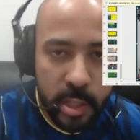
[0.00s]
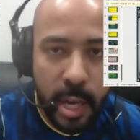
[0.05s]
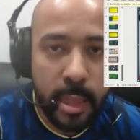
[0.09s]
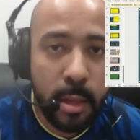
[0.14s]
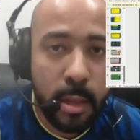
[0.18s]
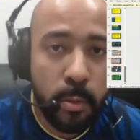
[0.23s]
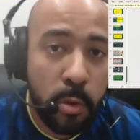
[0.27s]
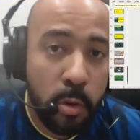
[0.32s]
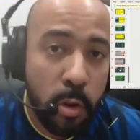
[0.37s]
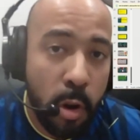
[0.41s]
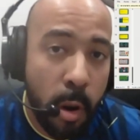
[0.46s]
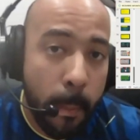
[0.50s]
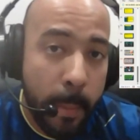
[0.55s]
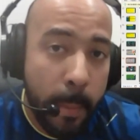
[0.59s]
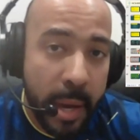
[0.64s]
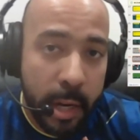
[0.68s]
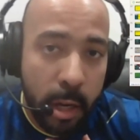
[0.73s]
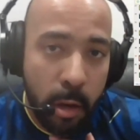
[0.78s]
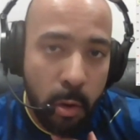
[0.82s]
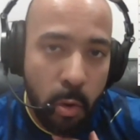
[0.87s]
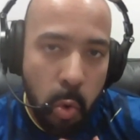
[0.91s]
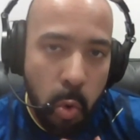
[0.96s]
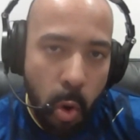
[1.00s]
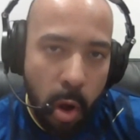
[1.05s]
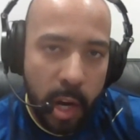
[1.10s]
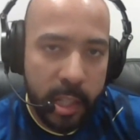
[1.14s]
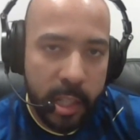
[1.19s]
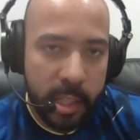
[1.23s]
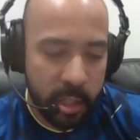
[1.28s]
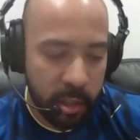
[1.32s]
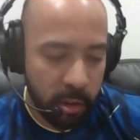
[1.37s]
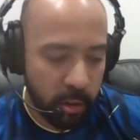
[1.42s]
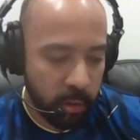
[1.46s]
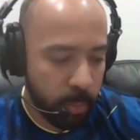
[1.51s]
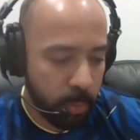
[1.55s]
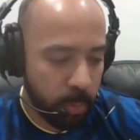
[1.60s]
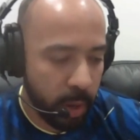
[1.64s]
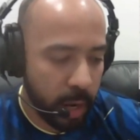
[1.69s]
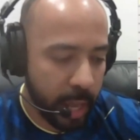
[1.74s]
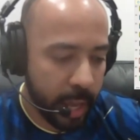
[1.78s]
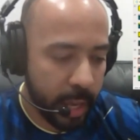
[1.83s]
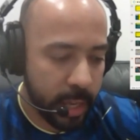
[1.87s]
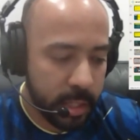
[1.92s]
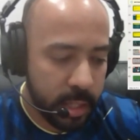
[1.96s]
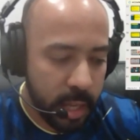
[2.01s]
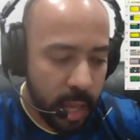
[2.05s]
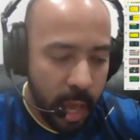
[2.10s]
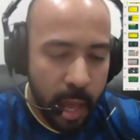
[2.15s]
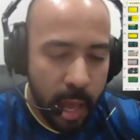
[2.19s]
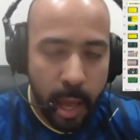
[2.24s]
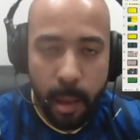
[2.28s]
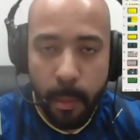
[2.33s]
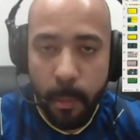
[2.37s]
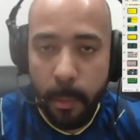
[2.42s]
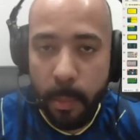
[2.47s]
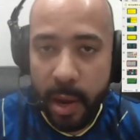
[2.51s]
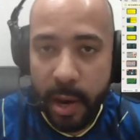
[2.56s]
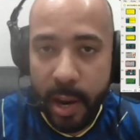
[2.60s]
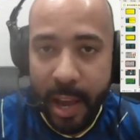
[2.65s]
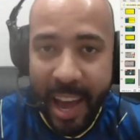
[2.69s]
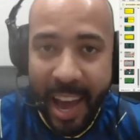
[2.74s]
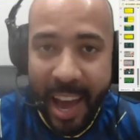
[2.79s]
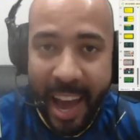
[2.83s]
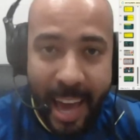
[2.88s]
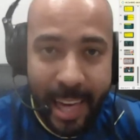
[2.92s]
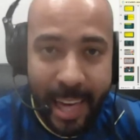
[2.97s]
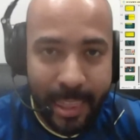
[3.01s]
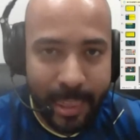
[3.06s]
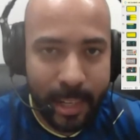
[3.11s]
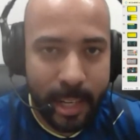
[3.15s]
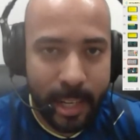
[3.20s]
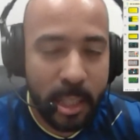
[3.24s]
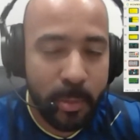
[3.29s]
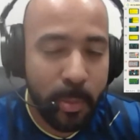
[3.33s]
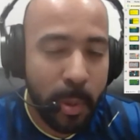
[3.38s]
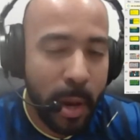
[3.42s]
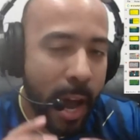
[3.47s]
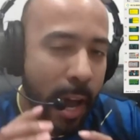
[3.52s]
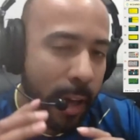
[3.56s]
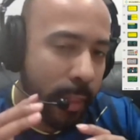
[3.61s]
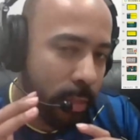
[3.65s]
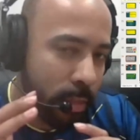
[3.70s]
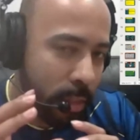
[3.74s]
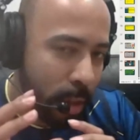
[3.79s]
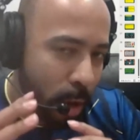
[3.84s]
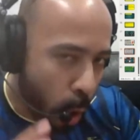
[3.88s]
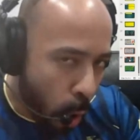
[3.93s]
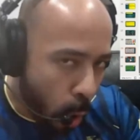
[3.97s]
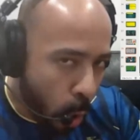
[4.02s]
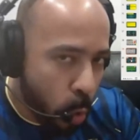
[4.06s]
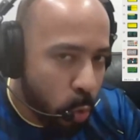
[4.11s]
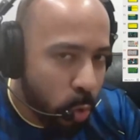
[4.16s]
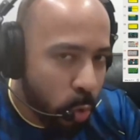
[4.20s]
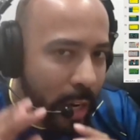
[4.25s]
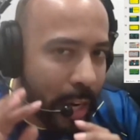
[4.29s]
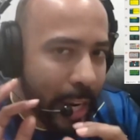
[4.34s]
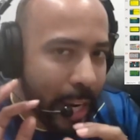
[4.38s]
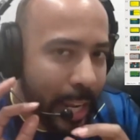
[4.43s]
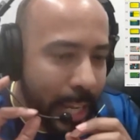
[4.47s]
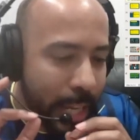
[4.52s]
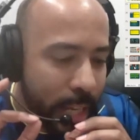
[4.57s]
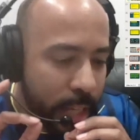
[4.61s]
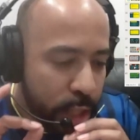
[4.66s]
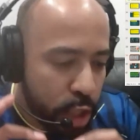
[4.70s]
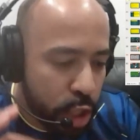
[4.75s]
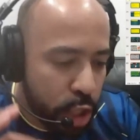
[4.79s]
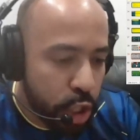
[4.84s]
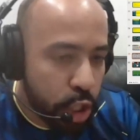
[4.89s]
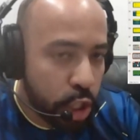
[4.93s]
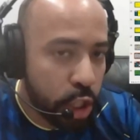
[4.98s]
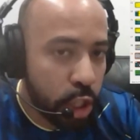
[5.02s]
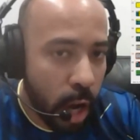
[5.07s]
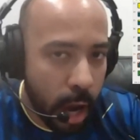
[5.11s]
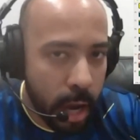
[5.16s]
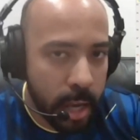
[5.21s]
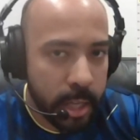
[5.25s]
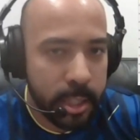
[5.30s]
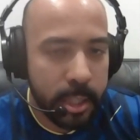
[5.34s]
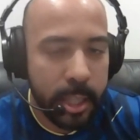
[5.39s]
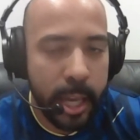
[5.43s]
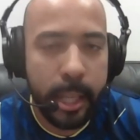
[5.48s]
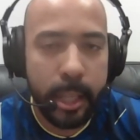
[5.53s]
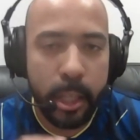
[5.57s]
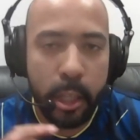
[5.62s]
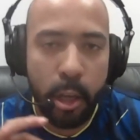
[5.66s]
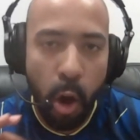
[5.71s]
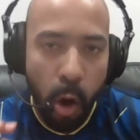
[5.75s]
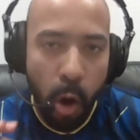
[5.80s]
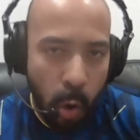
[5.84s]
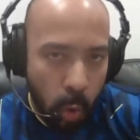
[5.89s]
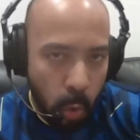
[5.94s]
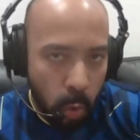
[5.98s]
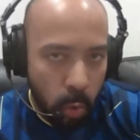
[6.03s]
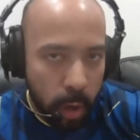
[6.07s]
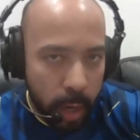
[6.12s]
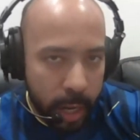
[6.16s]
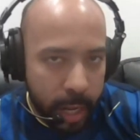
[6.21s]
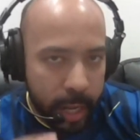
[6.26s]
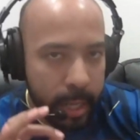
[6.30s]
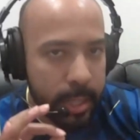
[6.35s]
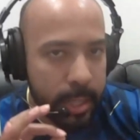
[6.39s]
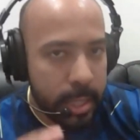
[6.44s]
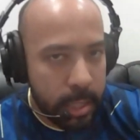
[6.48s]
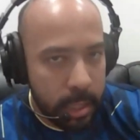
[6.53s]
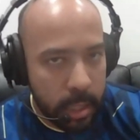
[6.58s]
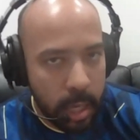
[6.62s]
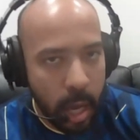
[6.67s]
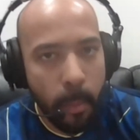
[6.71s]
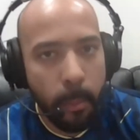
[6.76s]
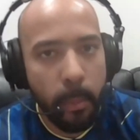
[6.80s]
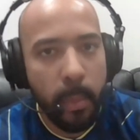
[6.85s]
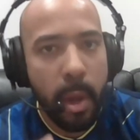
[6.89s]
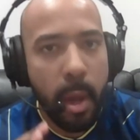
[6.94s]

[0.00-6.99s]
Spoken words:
think we've got better quality of players and better athletes, but only just and only in some